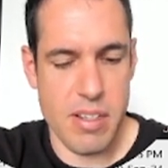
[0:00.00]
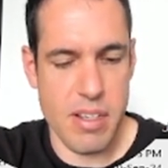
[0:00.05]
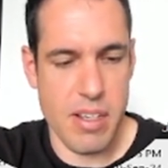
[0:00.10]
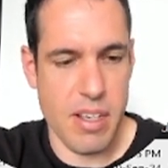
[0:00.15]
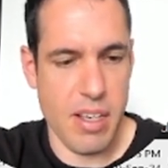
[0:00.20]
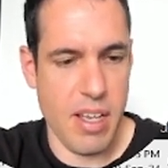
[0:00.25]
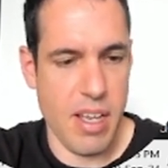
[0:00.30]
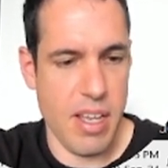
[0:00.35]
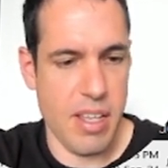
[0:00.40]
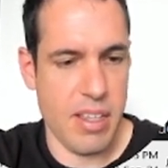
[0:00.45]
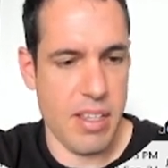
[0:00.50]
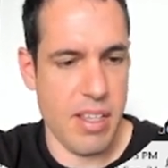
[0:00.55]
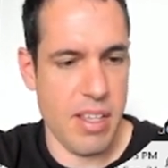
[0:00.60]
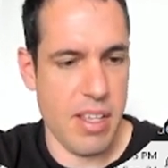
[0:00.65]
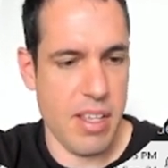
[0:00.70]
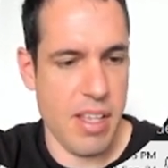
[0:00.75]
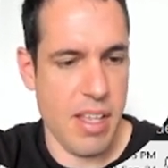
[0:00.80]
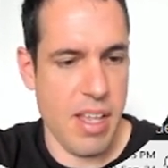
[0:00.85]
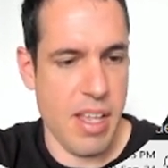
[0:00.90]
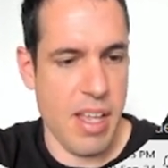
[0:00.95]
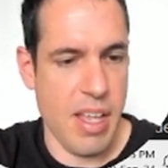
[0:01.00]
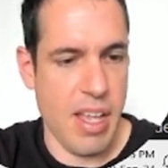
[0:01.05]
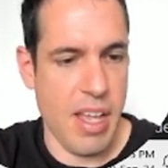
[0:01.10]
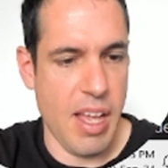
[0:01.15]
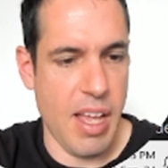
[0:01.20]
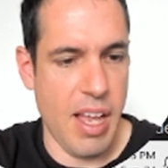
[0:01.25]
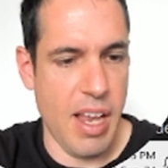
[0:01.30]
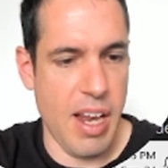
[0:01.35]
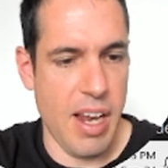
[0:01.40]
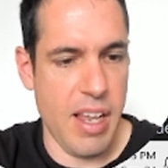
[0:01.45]
Create
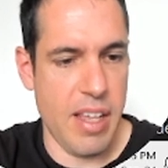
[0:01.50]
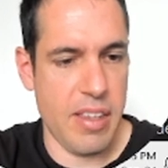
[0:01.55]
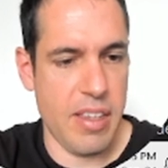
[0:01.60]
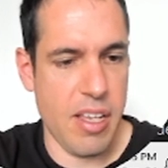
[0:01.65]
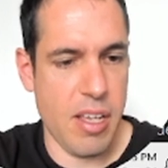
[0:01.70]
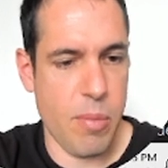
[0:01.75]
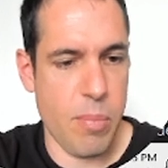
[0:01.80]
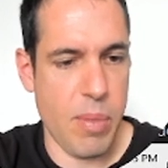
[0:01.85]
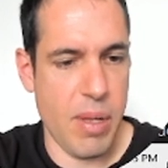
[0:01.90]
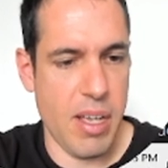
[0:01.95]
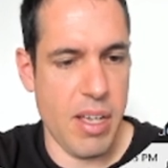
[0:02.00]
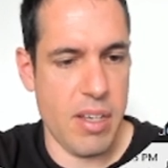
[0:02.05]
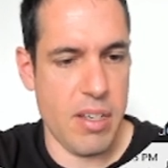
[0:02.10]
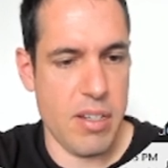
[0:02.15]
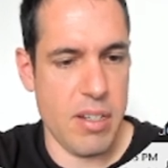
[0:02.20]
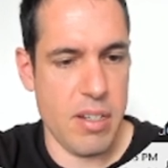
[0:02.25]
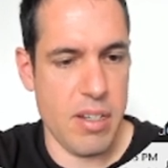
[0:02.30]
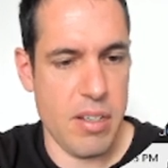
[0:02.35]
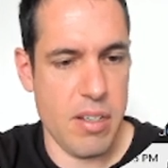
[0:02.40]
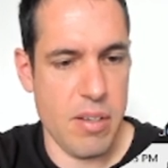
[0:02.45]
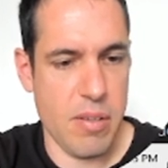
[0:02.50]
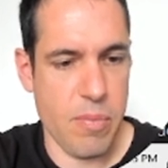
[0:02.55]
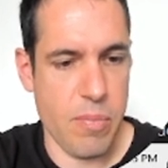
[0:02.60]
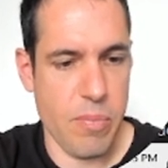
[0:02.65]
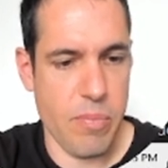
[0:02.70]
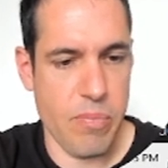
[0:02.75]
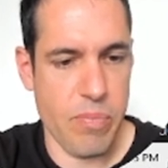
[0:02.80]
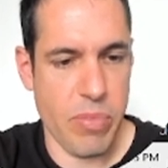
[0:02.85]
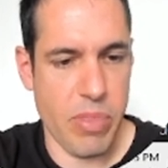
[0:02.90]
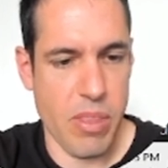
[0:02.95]
a landing page
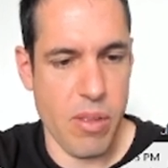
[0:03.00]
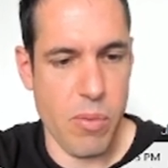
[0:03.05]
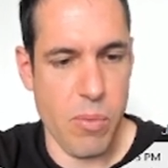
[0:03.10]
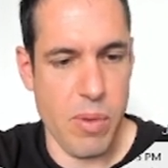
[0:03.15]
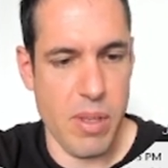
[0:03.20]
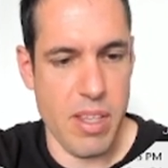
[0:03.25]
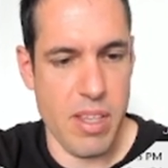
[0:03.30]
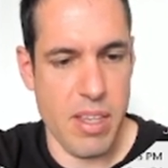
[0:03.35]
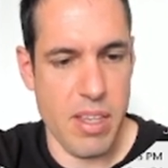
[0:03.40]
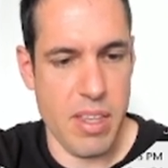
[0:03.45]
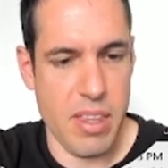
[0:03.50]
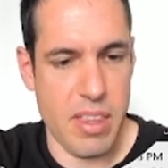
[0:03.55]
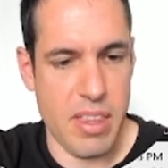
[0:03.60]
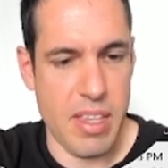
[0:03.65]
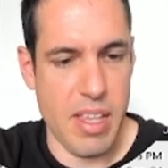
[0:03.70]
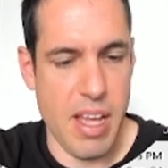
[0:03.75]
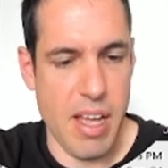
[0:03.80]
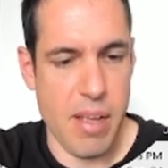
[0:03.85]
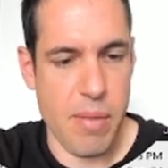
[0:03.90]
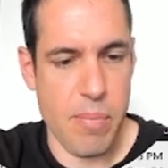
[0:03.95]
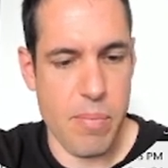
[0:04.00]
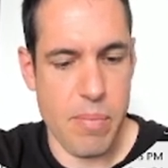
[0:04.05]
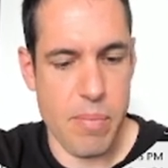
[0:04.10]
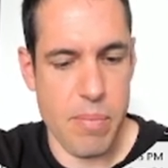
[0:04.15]
with time